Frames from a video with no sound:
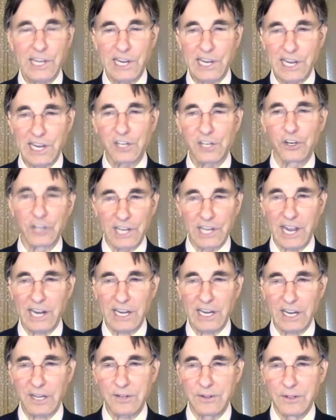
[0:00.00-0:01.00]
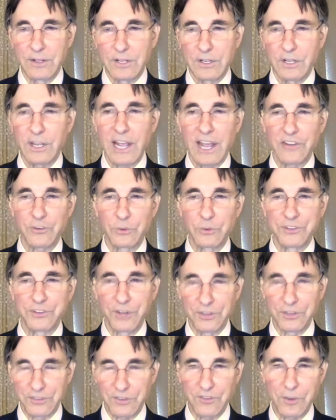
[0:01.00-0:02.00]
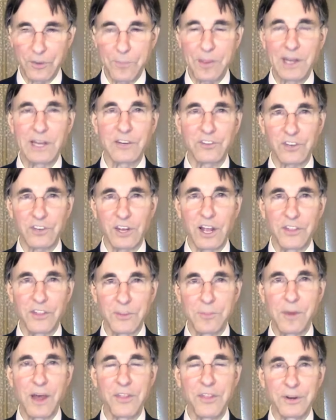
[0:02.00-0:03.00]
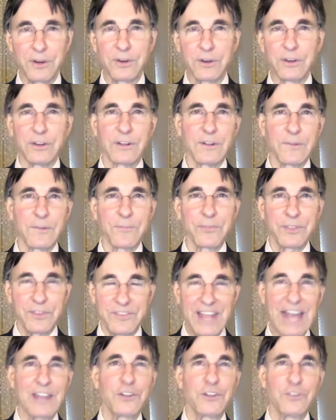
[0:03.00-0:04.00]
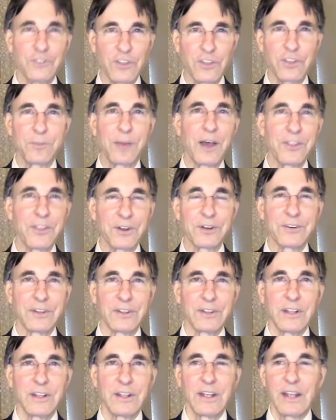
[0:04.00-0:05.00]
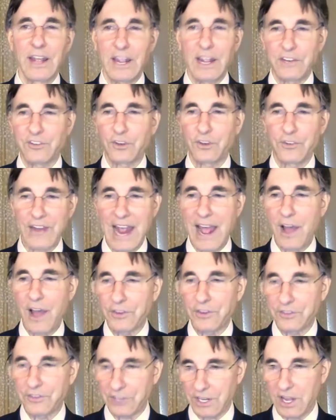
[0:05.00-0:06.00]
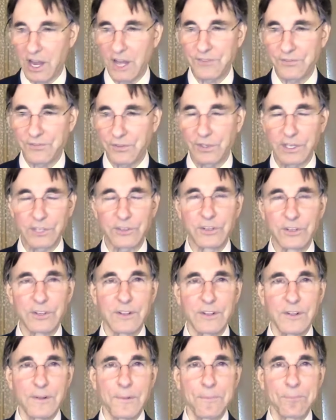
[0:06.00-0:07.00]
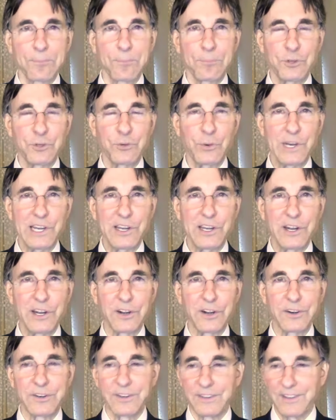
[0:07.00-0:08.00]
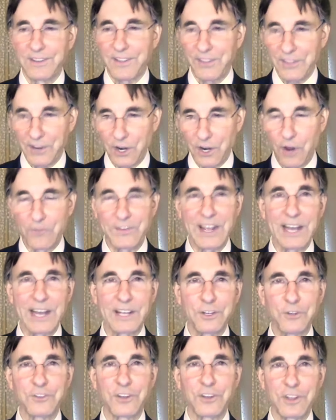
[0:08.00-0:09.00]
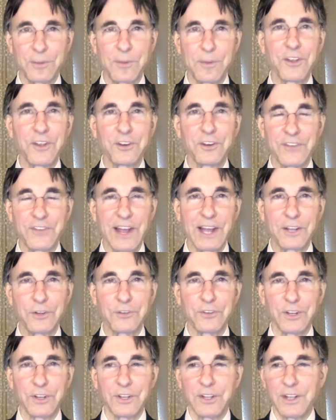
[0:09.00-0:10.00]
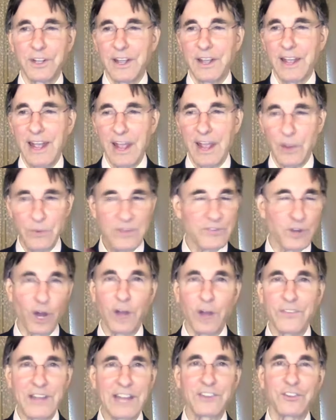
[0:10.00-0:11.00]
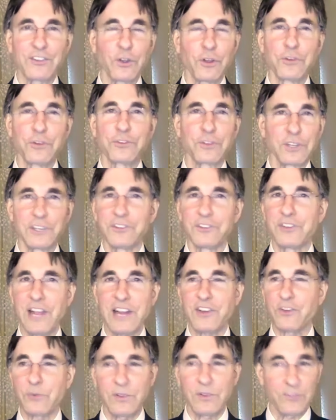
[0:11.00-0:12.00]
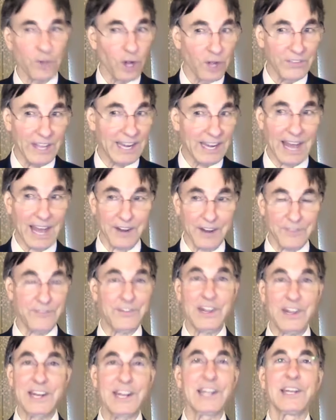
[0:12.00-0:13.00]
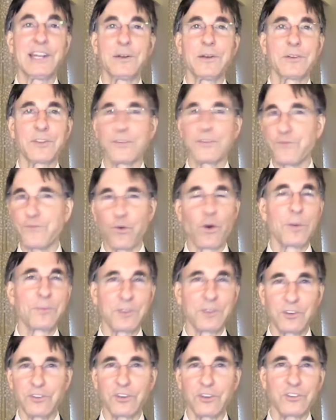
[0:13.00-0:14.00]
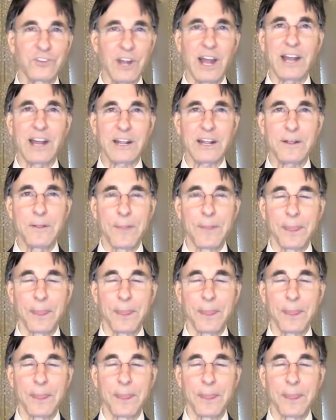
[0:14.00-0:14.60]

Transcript: inculcating, as a result of dependency on the mother, the values of the mother. And so now there's a conflict between their, their own values and the mother's values. And we've called that socialization. We've called that how to fit in and conform to society